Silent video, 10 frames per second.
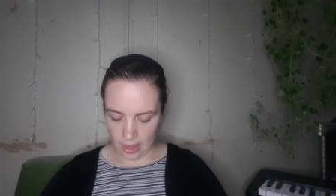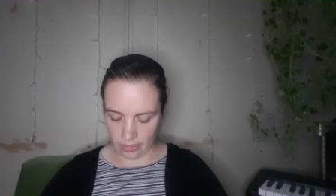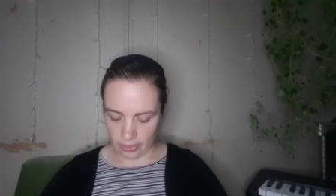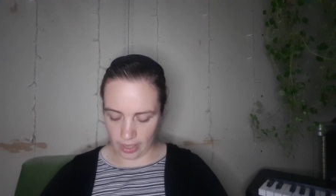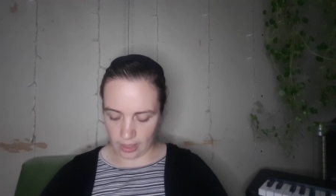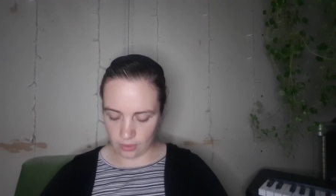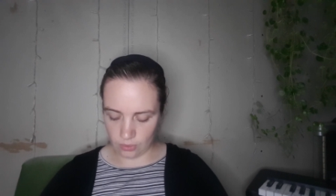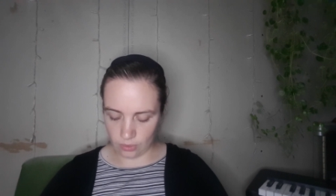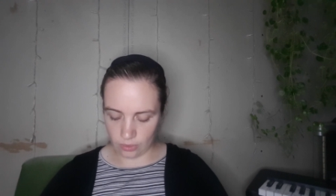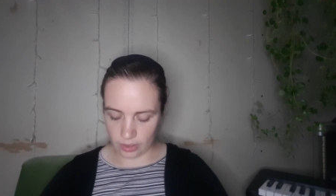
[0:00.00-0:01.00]
Thine, O
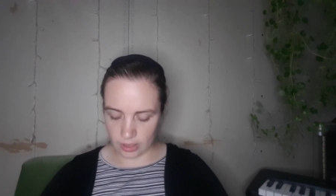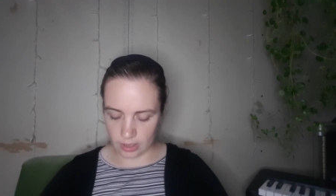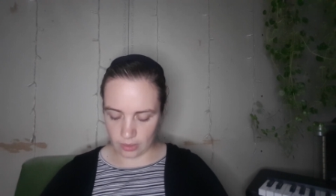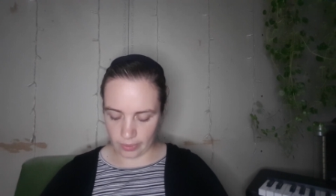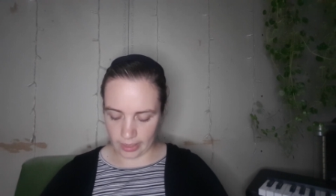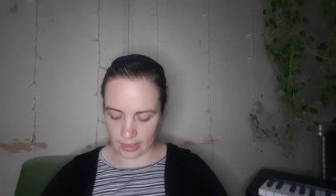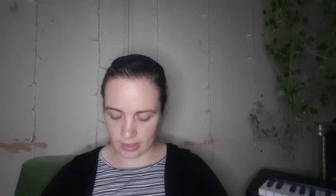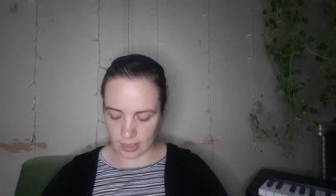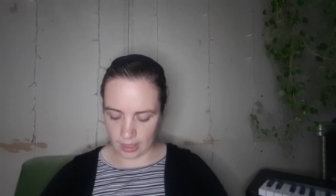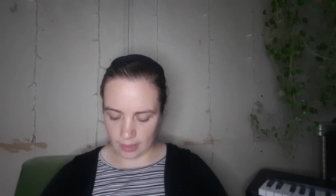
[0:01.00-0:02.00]
Lord, is the
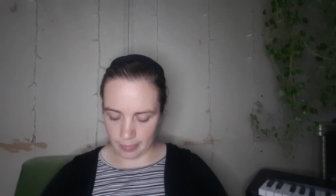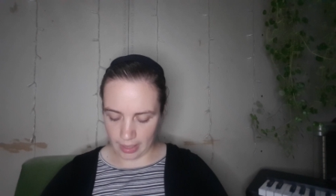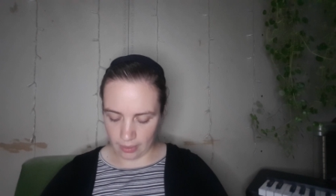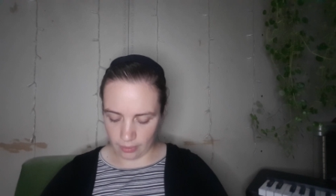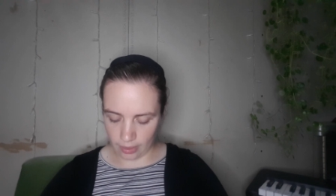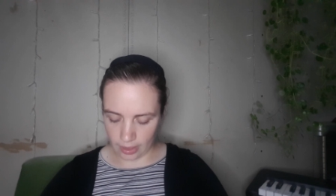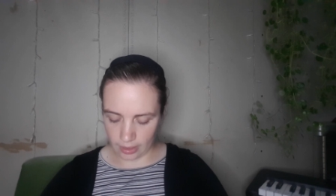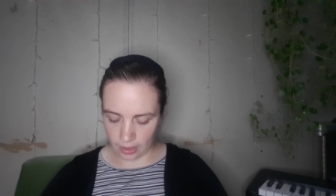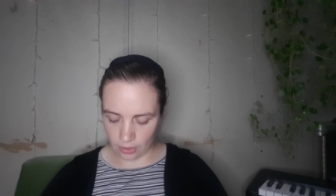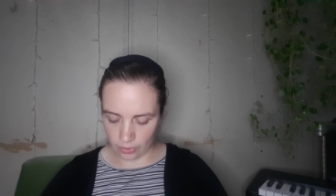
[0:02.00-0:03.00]
greatness, and the power, and
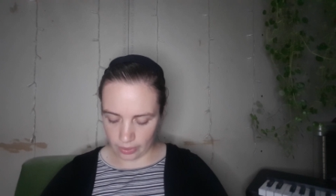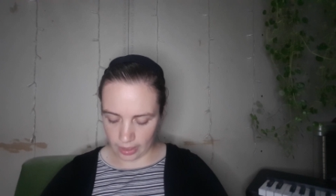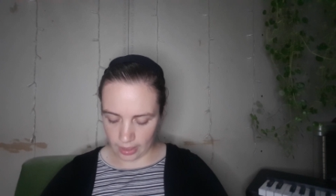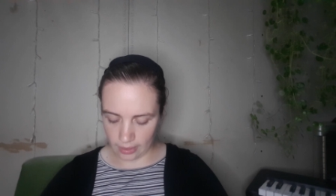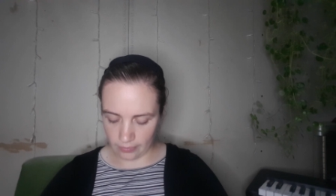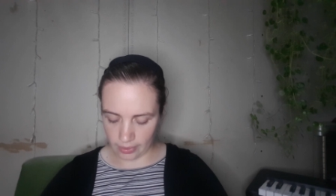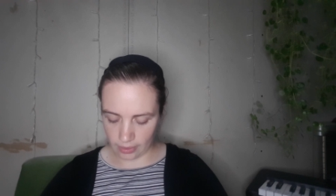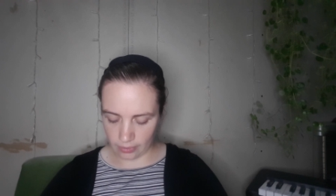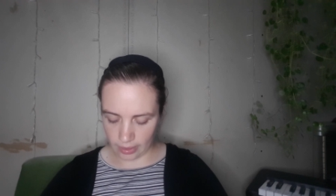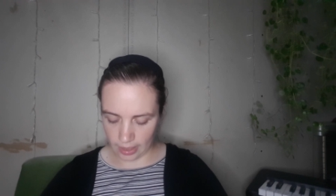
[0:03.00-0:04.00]
the glory, and the
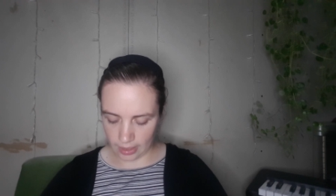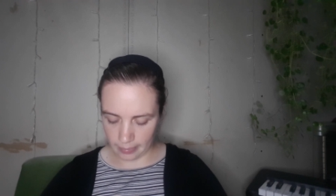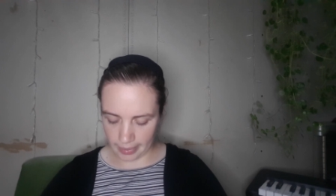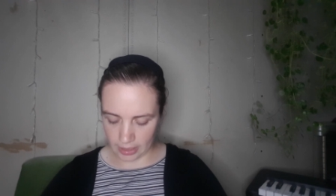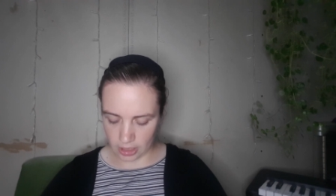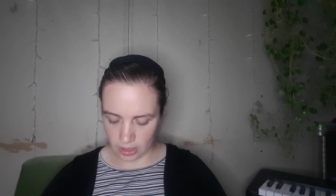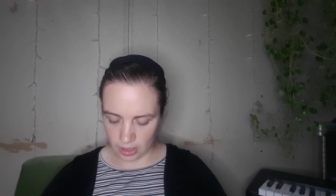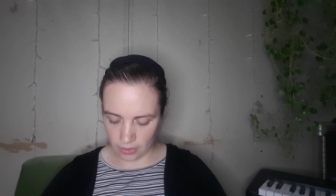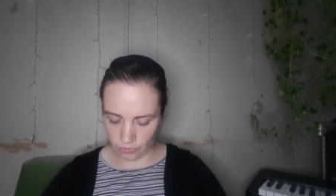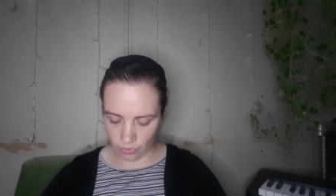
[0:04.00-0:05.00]
victory, and the
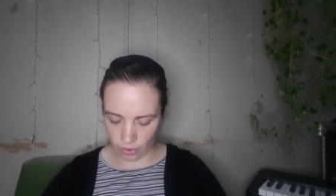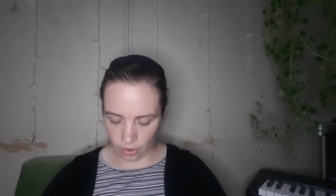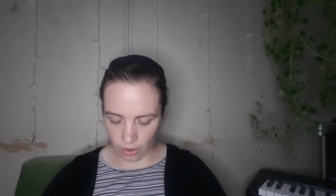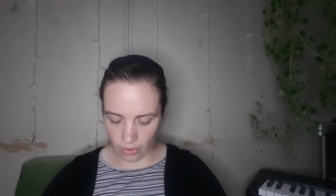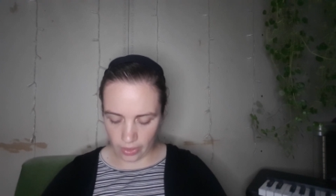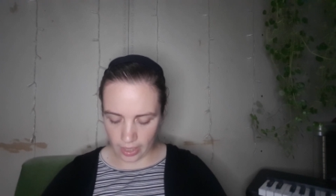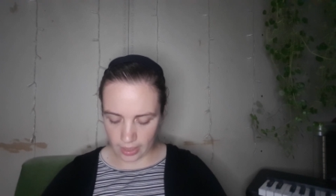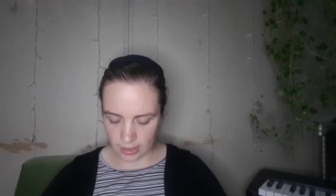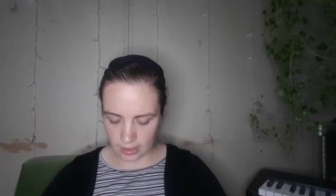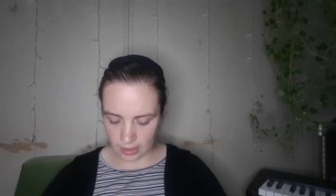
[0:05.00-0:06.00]
majesty, for all that
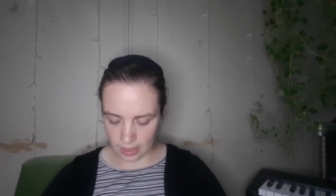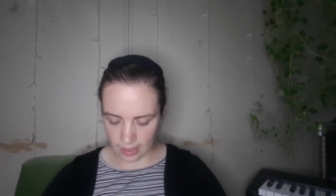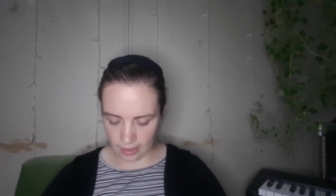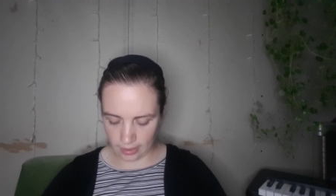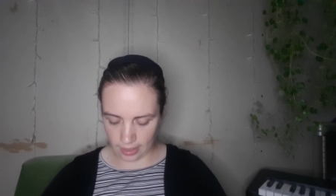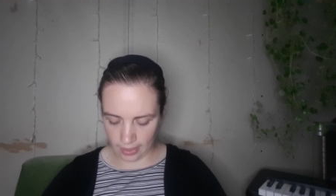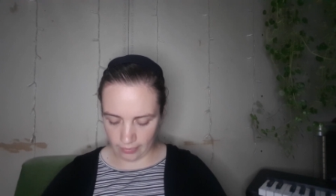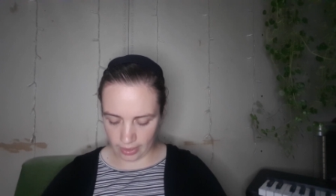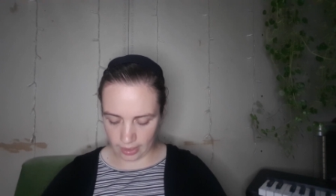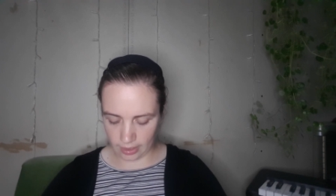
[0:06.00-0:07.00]
is in he the
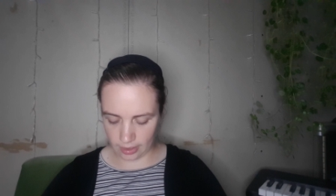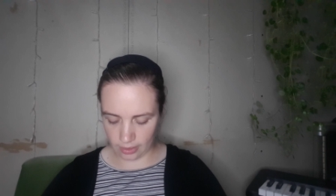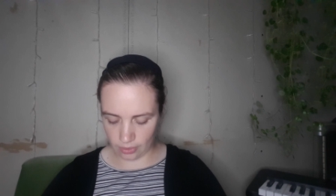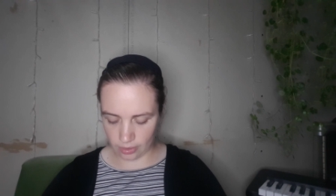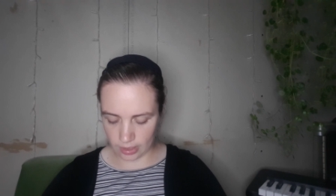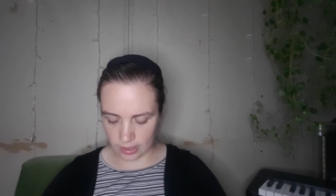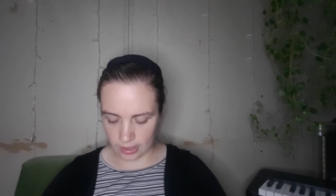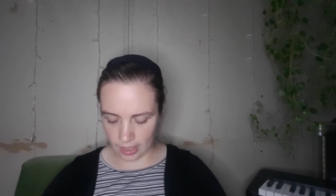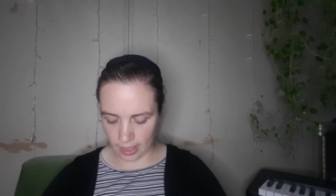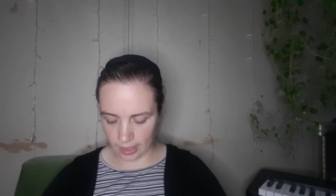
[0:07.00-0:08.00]
heaven and in the earth is
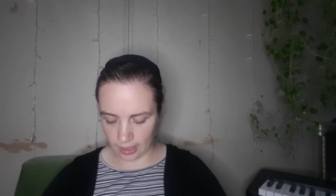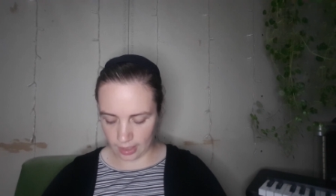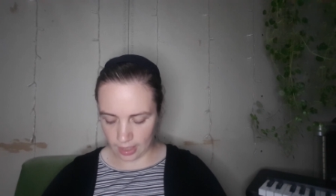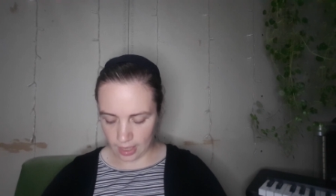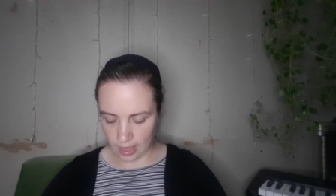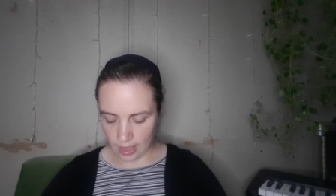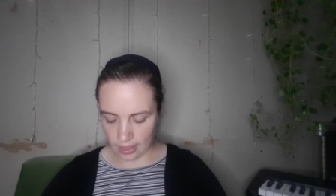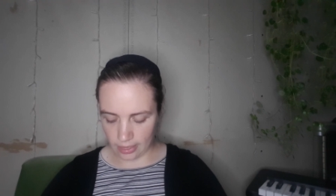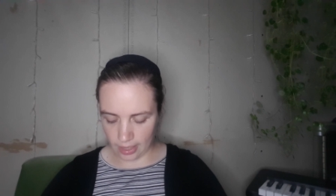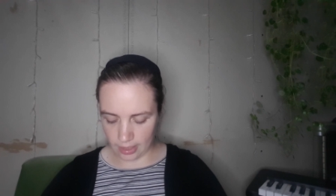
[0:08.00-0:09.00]
thine.
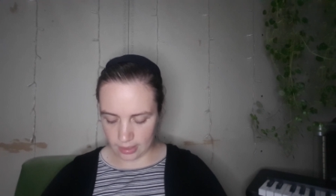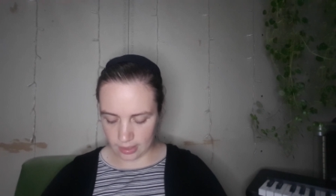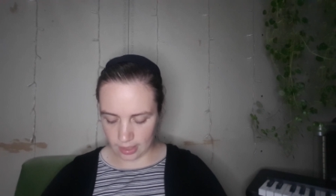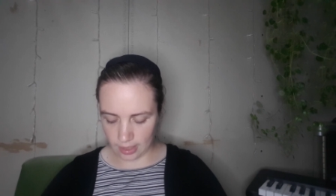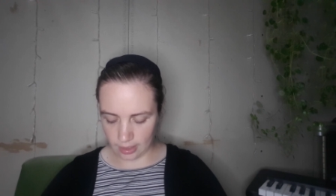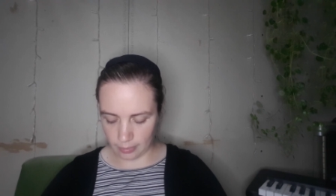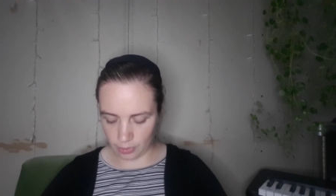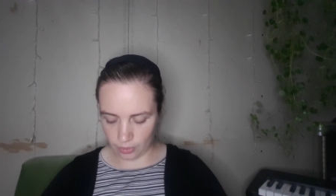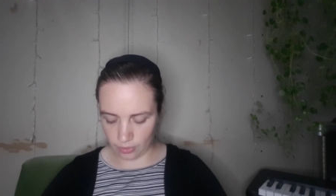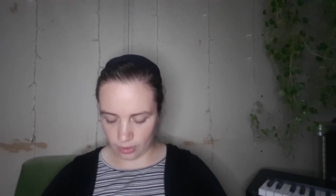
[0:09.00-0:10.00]
Thine is the kingdom, O
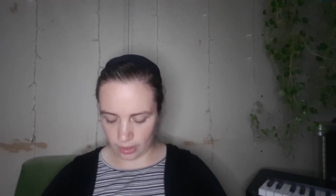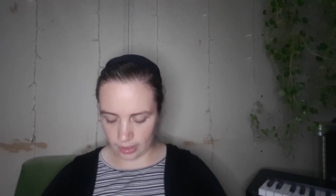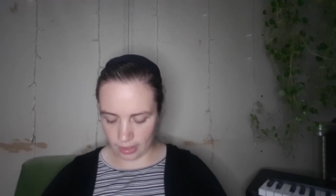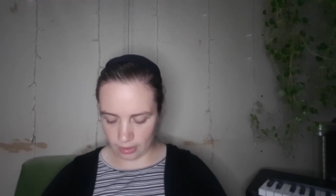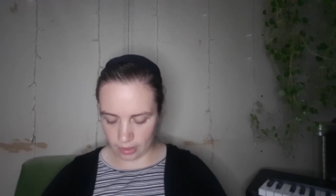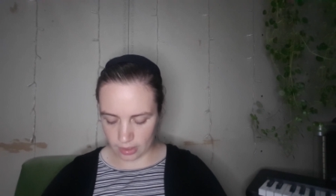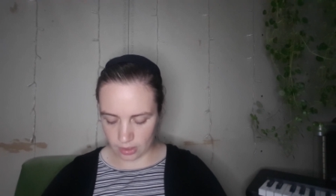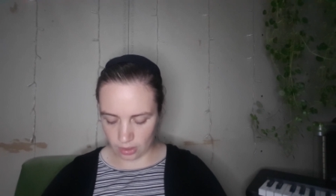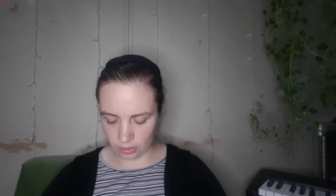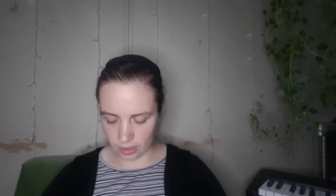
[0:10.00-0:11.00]
Lord, and thou art
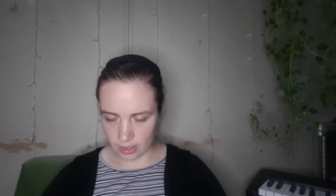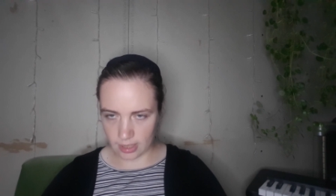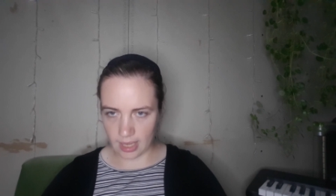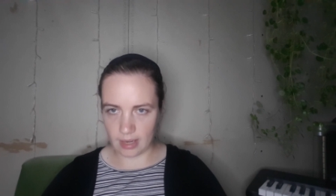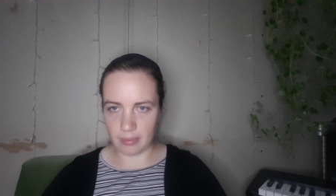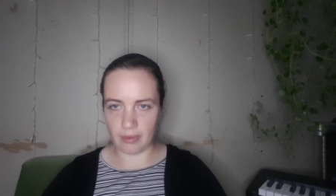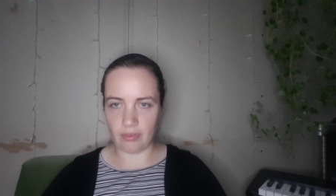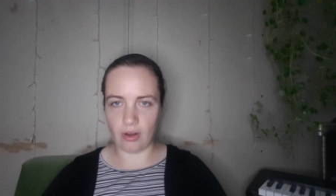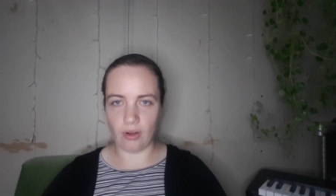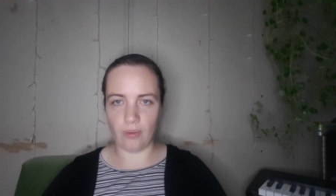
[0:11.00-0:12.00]
exalted as head above
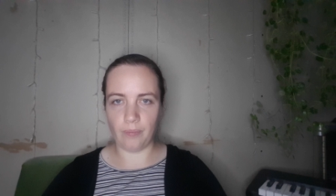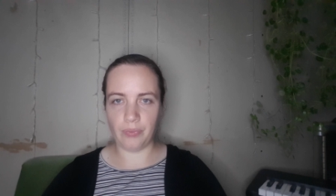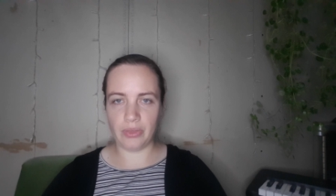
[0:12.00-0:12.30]
all.